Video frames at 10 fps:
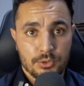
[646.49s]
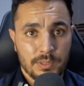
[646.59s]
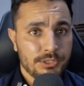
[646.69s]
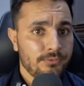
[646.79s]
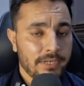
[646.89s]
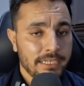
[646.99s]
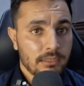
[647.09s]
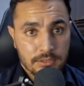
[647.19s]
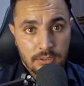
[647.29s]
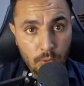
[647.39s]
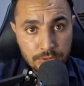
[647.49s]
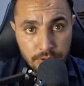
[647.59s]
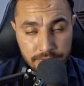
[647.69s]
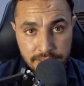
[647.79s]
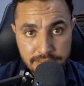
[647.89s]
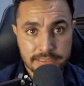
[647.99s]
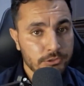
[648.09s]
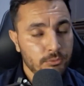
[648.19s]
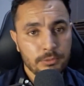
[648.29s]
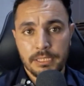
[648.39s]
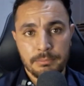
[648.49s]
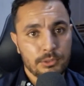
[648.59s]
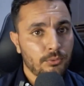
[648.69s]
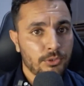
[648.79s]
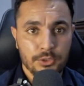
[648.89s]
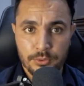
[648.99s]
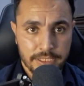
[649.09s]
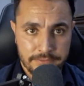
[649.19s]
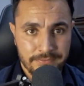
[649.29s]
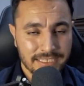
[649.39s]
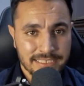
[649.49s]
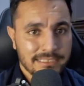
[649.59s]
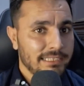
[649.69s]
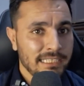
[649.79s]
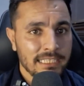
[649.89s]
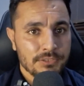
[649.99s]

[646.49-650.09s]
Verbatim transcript: Once you find out the cause of the disease, you would be able to cure it very easily.